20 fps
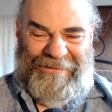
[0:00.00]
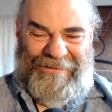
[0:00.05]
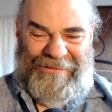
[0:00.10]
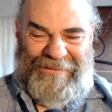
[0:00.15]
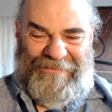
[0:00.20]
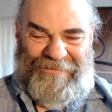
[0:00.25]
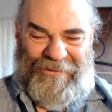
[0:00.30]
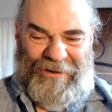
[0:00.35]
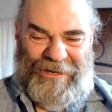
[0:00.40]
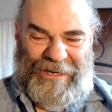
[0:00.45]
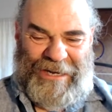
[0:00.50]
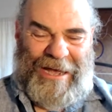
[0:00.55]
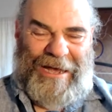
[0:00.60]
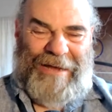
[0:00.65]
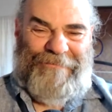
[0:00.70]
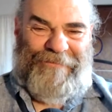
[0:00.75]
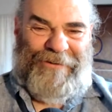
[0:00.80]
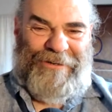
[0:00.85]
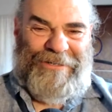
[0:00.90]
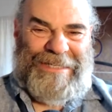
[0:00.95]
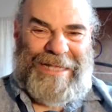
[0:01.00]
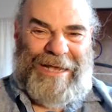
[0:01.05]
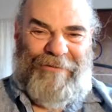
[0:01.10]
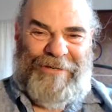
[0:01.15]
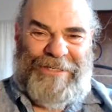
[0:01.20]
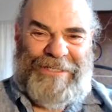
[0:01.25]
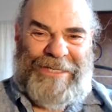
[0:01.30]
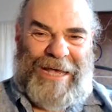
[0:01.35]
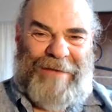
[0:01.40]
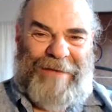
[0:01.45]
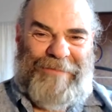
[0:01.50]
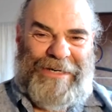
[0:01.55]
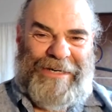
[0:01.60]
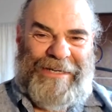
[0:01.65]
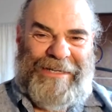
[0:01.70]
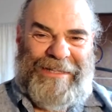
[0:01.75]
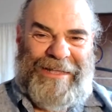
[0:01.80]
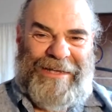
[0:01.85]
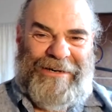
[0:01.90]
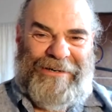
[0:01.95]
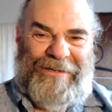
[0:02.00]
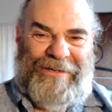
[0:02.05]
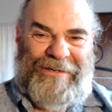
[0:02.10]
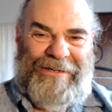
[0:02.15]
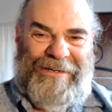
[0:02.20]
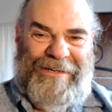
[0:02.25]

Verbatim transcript: for a conference that was happening there.